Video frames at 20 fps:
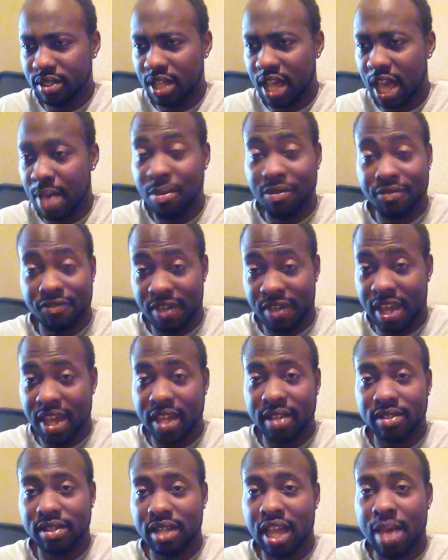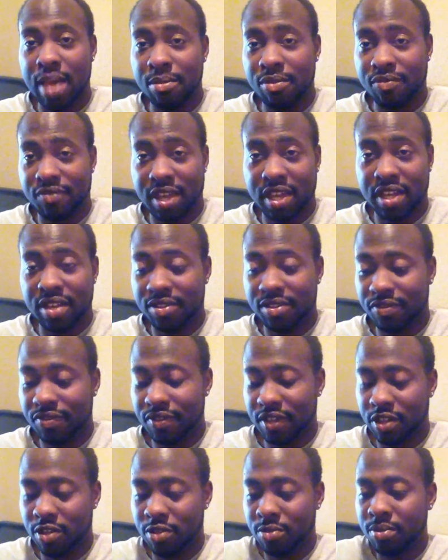I'm a fan. I'm a fan of the
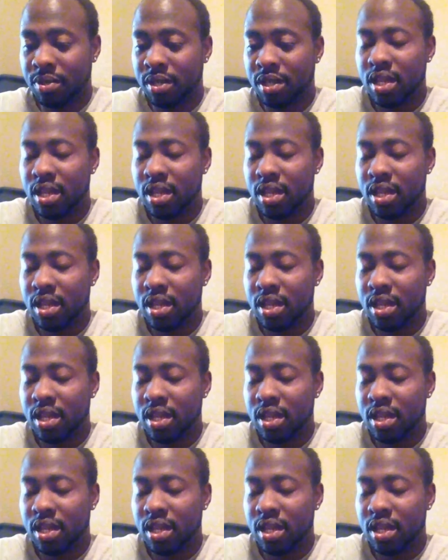film.